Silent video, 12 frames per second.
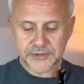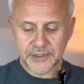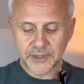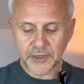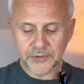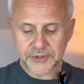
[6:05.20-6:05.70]
in
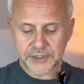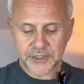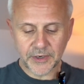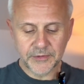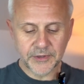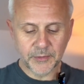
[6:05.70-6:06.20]
cultures
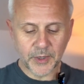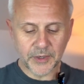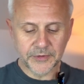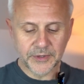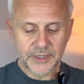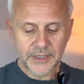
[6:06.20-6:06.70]
around the
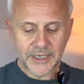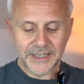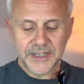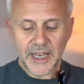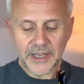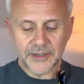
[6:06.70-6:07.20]
world, and
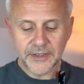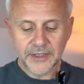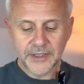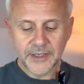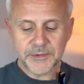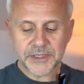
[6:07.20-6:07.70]
yet
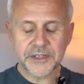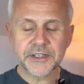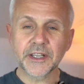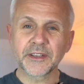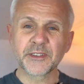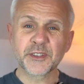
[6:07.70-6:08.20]
it was
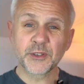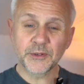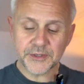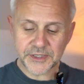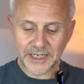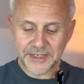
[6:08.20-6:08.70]
considered
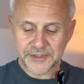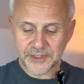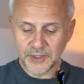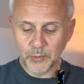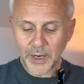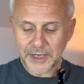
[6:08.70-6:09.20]
pseudoscience in
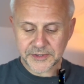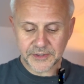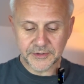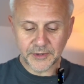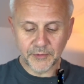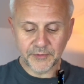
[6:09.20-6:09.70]
the West
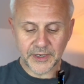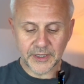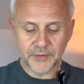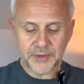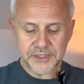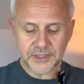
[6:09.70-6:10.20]
until fairly
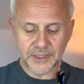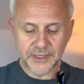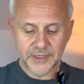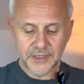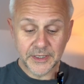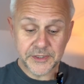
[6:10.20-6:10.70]
recently.
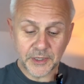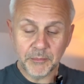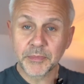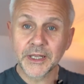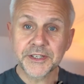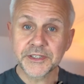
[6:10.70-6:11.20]
In some
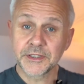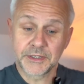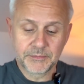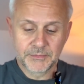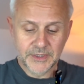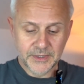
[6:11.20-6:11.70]
places,
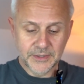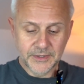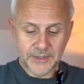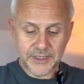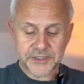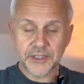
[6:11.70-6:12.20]

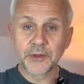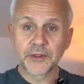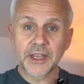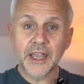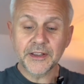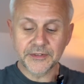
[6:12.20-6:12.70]
that's still the
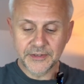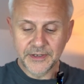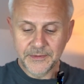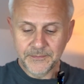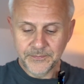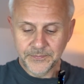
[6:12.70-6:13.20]
case.
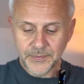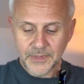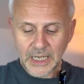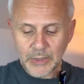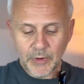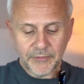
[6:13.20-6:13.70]

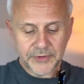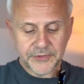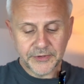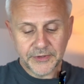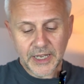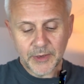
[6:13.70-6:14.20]
However,
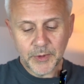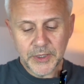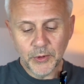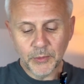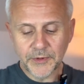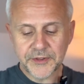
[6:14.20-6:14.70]
today we
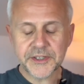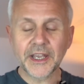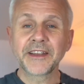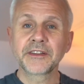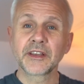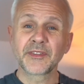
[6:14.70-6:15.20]
know with
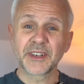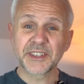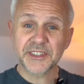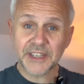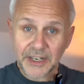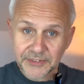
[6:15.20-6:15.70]
scientific
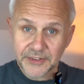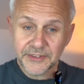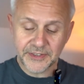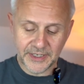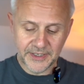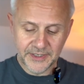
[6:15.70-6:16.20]
certainty